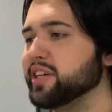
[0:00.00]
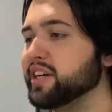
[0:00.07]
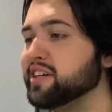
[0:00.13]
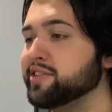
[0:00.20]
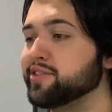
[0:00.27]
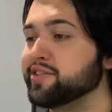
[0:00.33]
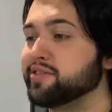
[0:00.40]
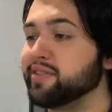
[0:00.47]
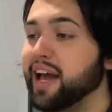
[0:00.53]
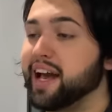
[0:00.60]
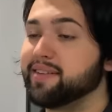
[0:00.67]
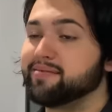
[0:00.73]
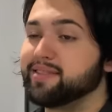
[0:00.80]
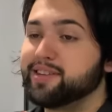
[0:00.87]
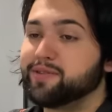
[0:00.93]
because
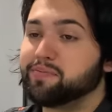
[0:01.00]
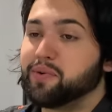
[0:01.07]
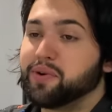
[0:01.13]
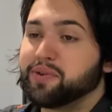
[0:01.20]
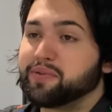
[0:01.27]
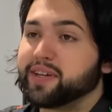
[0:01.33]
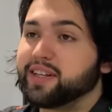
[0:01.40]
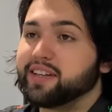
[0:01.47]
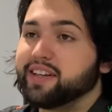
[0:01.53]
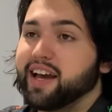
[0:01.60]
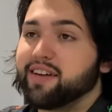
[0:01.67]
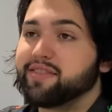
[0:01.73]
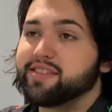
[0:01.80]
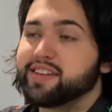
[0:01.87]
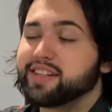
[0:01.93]
at this point, really,
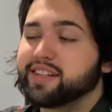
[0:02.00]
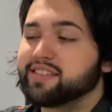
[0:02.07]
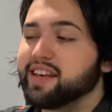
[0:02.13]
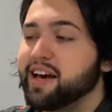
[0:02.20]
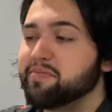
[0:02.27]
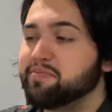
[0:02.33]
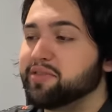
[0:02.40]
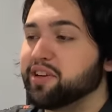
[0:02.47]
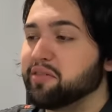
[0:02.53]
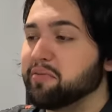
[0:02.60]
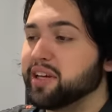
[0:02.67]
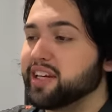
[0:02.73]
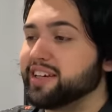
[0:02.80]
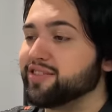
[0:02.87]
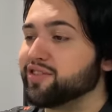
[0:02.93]
everything that's happening to
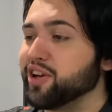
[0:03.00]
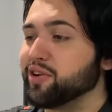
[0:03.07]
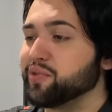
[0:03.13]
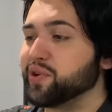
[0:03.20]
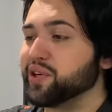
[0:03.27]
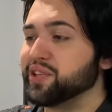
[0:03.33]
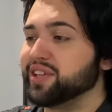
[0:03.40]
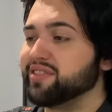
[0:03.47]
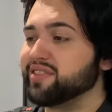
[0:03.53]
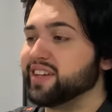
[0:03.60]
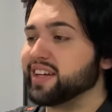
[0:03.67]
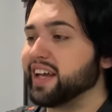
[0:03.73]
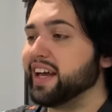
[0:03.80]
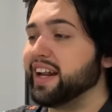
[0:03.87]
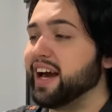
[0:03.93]
me is
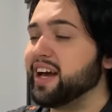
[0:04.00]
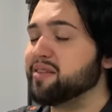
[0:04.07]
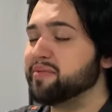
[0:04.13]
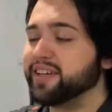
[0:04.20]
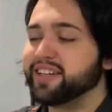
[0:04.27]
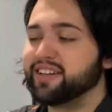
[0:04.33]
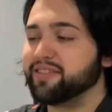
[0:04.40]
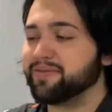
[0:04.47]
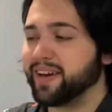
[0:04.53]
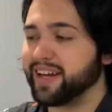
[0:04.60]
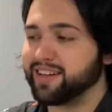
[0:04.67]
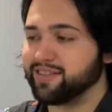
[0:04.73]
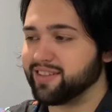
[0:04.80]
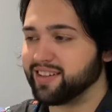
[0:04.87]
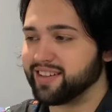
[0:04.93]
non-realistic, and I am in a
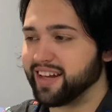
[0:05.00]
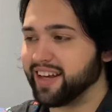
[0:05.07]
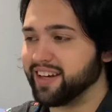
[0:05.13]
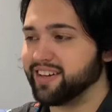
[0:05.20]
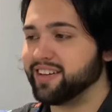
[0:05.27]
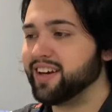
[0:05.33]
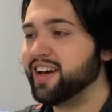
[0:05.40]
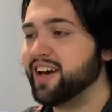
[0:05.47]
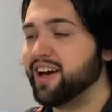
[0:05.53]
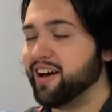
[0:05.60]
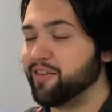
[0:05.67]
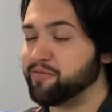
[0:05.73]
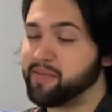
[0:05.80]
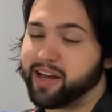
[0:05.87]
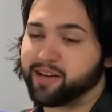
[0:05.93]
fantasy land
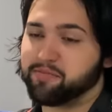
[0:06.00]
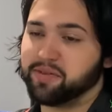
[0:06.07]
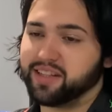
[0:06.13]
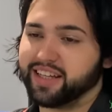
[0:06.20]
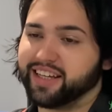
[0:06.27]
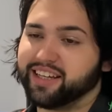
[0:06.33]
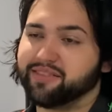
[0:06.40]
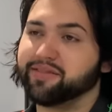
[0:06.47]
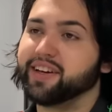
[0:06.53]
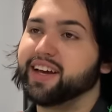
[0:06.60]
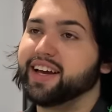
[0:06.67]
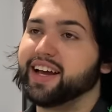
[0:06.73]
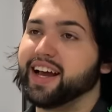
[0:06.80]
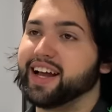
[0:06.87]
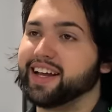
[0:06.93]
of make-believe,
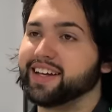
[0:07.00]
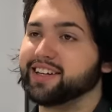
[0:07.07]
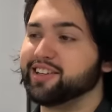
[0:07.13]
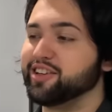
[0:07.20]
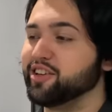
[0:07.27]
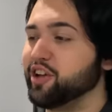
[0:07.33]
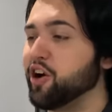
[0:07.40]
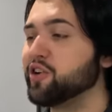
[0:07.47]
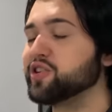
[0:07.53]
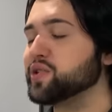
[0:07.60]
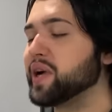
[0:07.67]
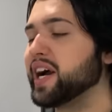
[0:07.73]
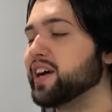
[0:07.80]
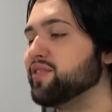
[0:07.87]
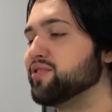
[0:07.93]
and all you
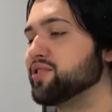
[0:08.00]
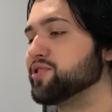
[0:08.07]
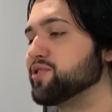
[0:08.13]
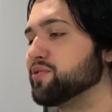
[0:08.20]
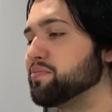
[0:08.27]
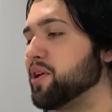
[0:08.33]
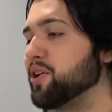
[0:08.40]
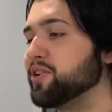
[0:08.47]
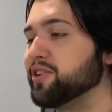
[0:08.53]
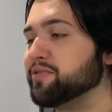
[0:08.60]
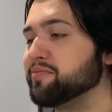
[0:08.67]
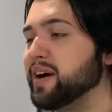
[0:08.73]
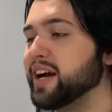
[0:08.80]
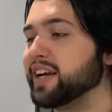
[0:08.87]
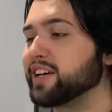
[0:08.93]
guys are just part
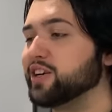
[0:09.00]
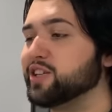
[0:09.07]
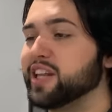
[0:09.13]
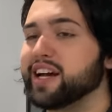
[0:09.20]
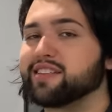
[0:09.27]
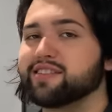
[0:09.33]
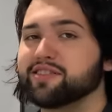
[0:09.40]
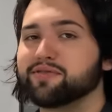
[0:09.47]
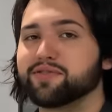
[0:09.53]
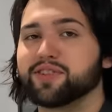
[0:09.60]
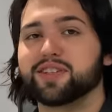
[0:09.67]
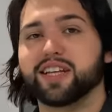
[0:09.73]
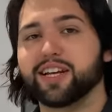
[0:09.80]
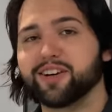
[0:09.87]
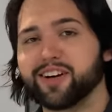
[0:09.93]
of my collective
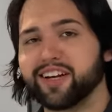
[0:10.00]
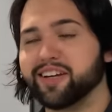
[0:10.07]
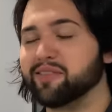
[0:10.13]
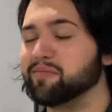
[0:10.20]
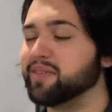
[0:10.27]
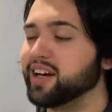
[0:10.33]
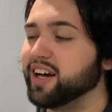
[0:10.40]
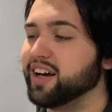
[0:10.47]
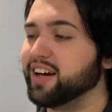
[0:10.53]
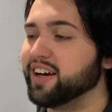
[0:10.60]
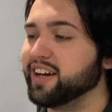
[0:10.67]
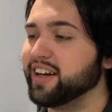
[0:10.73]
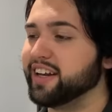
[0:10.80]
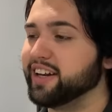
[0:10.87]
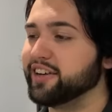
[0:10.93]
delirium,
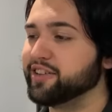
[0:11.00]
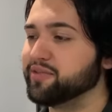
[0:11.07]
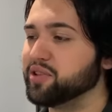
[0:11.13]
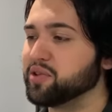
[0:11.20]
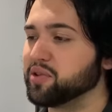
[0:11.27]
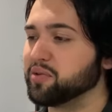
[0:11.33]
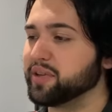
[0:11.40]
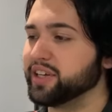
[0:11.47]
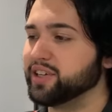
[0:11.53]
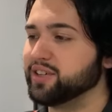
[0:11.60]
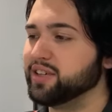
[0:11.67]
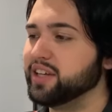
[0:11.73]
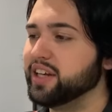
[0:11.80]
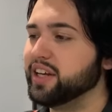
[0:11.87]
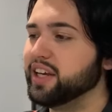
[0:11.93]
and none of you are real.